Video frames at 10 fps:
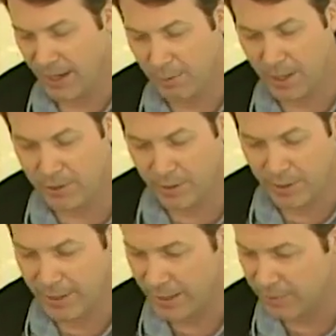then I want to turn
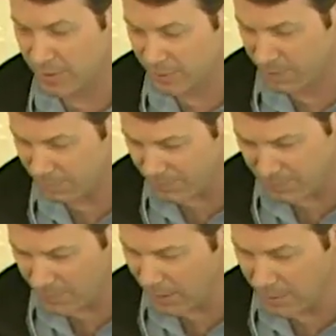to Dennis's
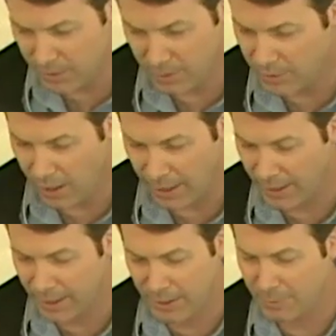talk,
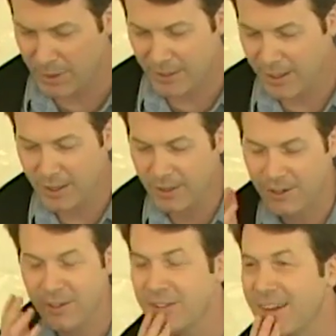and in
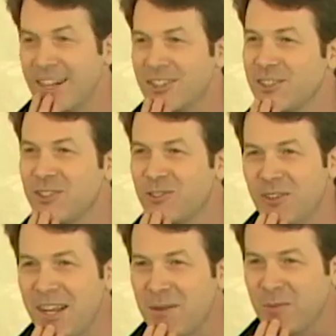particular, Dennis's
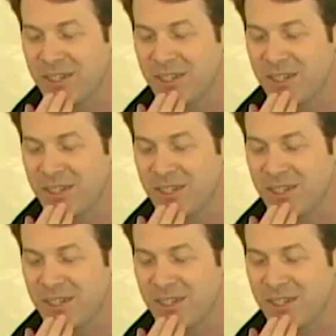dream,